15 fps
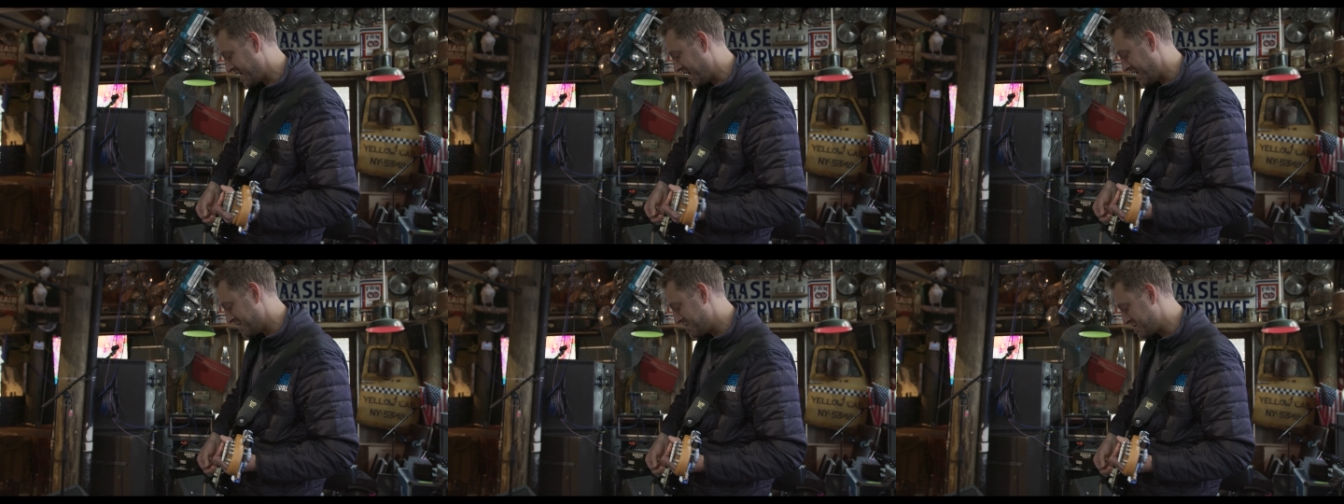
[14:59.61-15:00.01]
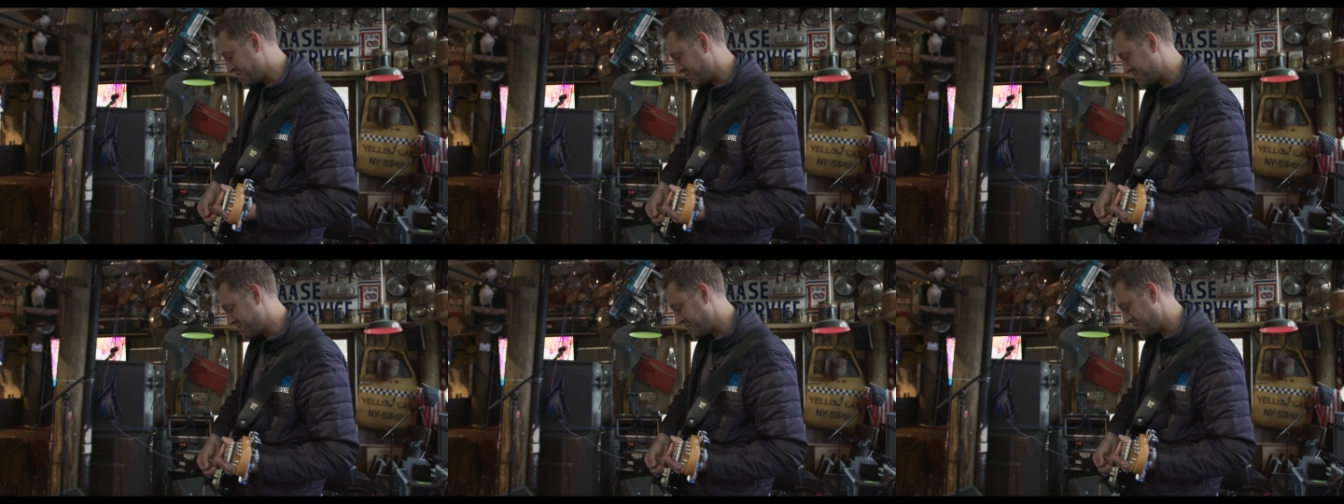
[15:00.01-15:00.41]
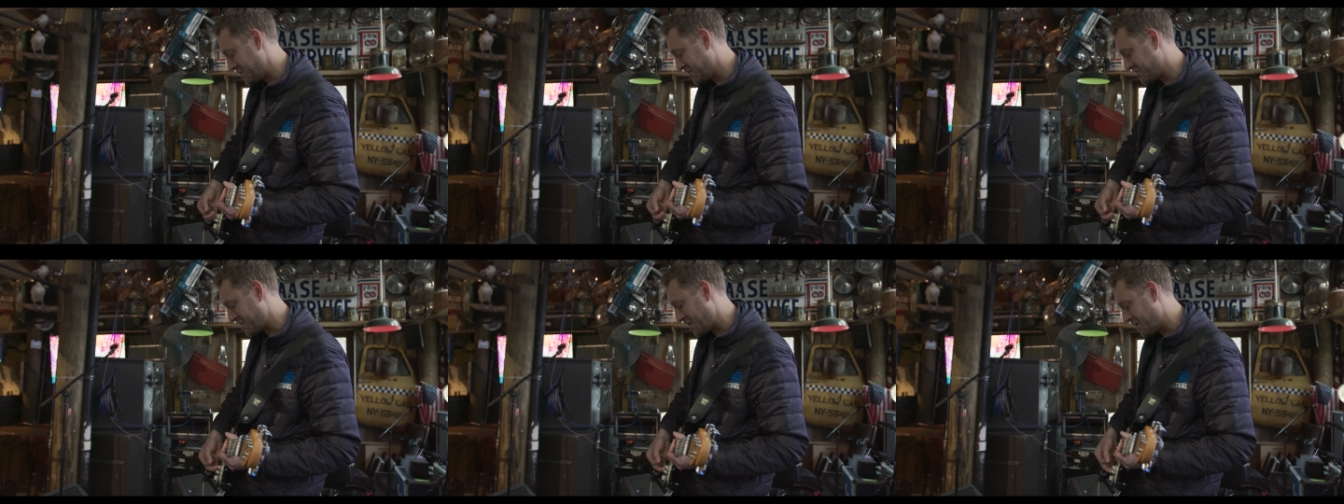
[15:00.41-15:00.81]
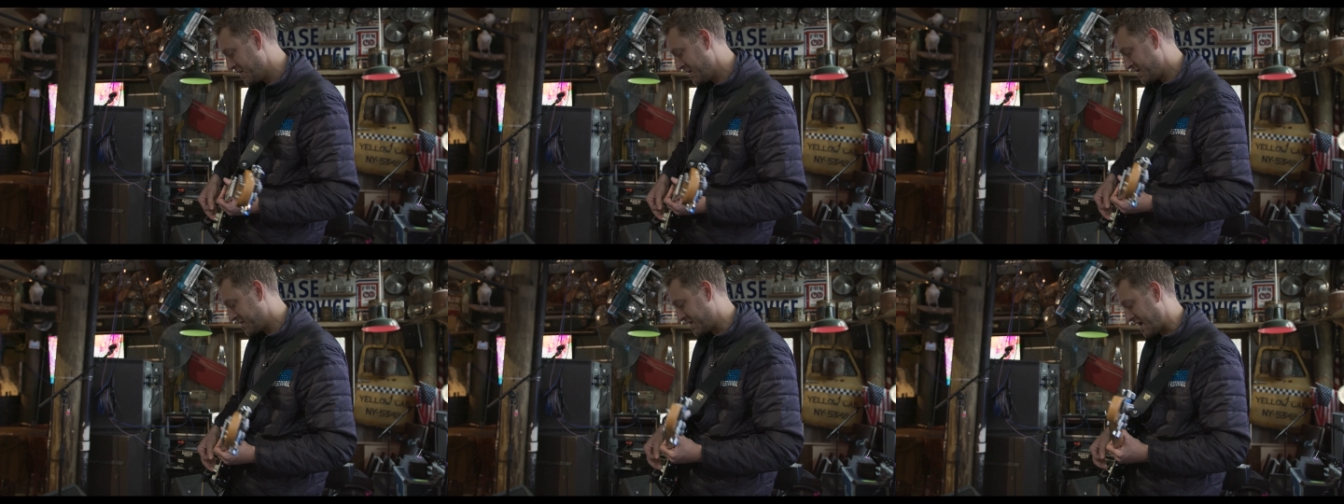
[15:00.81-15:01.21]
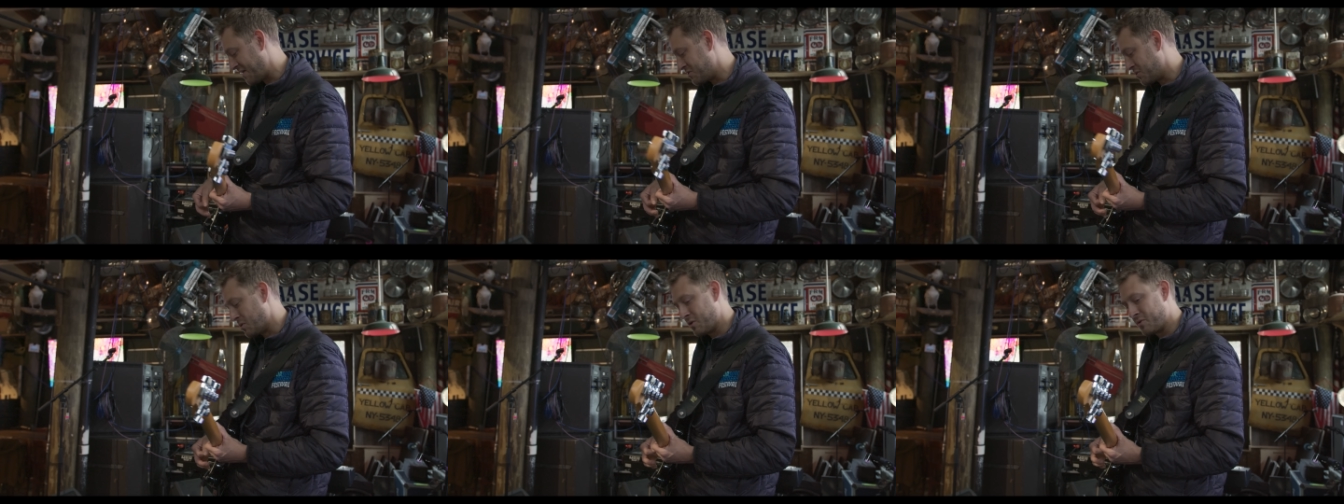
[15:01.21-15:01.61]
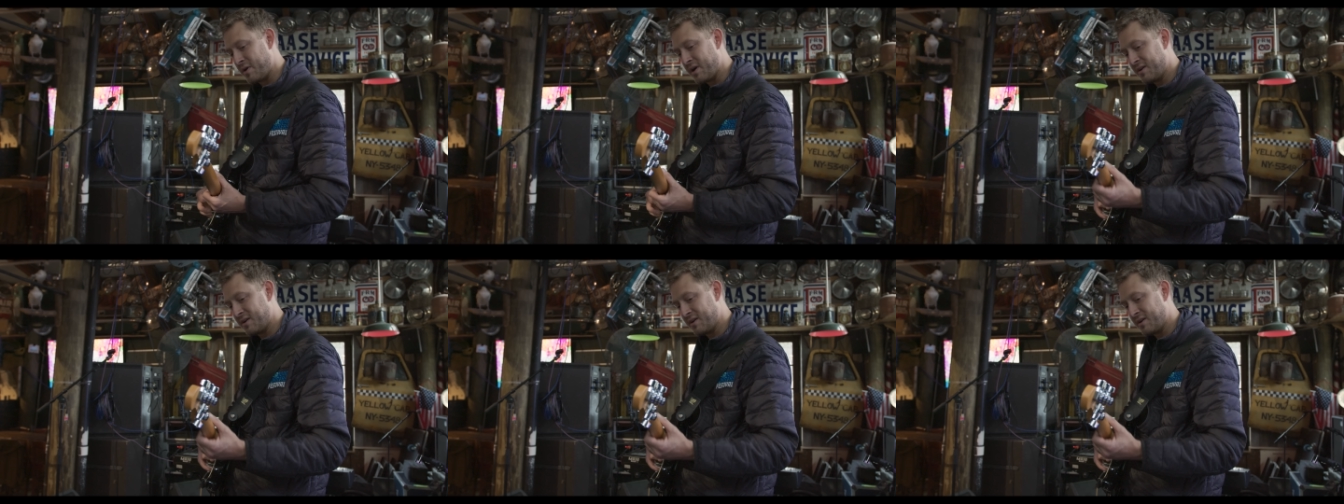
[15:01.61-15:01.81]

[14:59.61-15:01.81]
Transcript: end to a tune. So you can have the rotary.